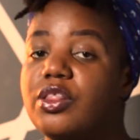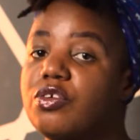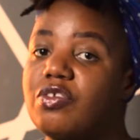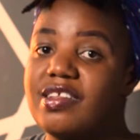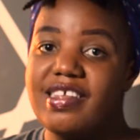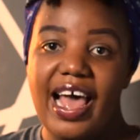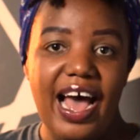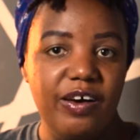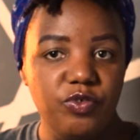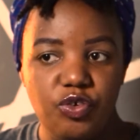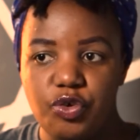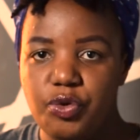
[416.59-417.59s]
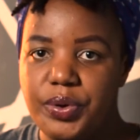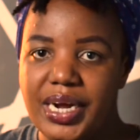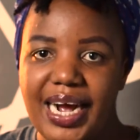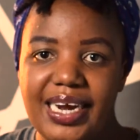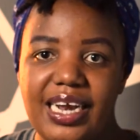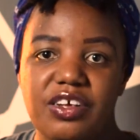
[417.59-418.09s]
Those ones I have to do
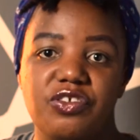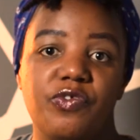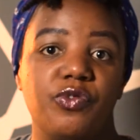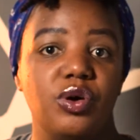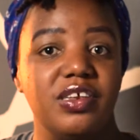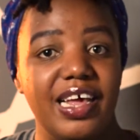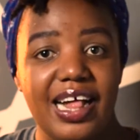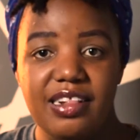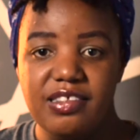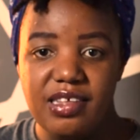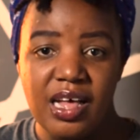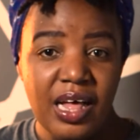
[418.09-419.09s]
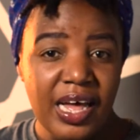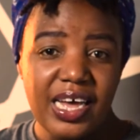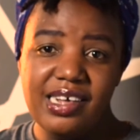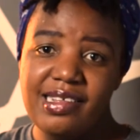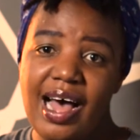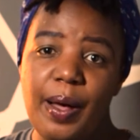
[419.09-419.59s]
regardless of what else
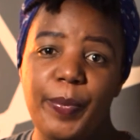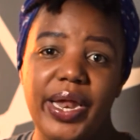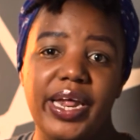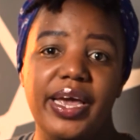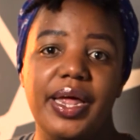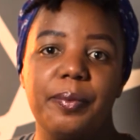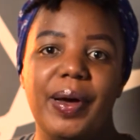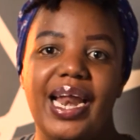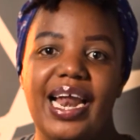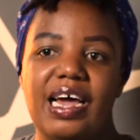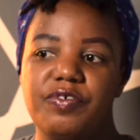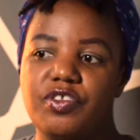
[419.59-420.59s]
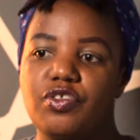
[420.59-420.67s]
is happening in my life.